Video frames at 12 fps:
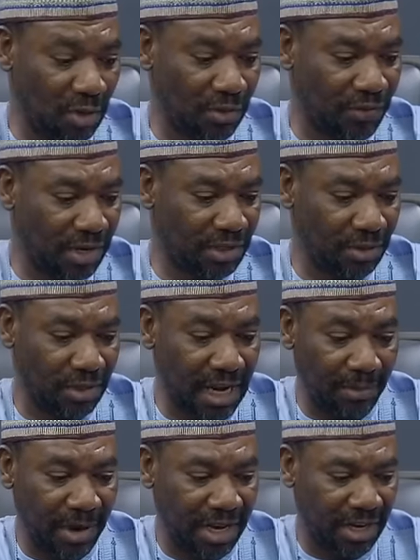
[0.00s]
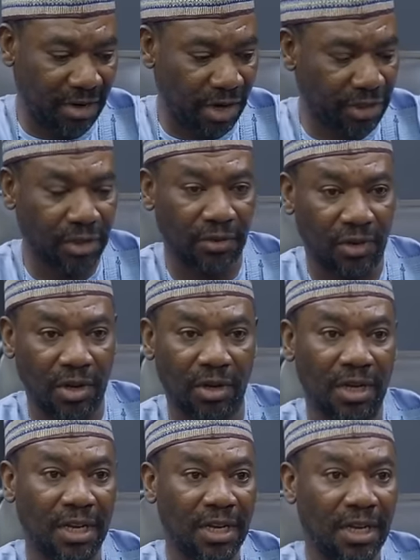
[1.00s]
me go first you die by the grace of
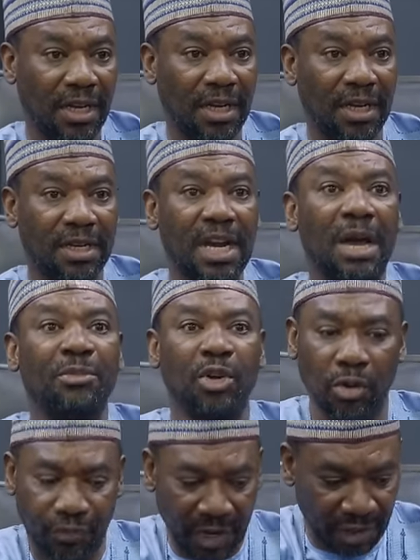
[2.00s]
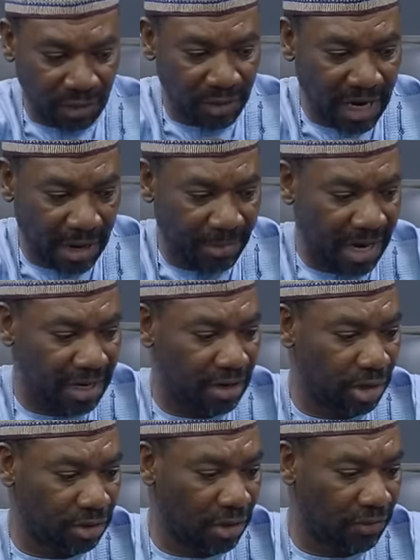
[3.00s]
God. Na me go first you die by the
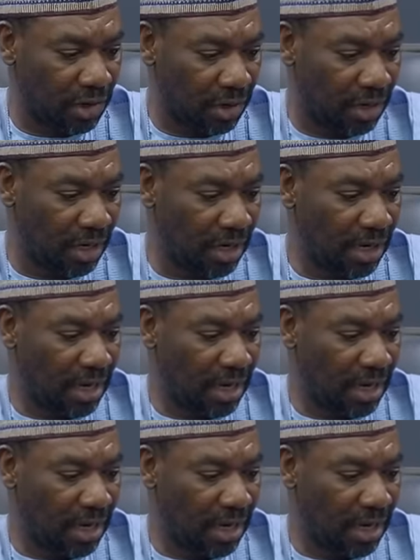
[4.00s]
grace of God.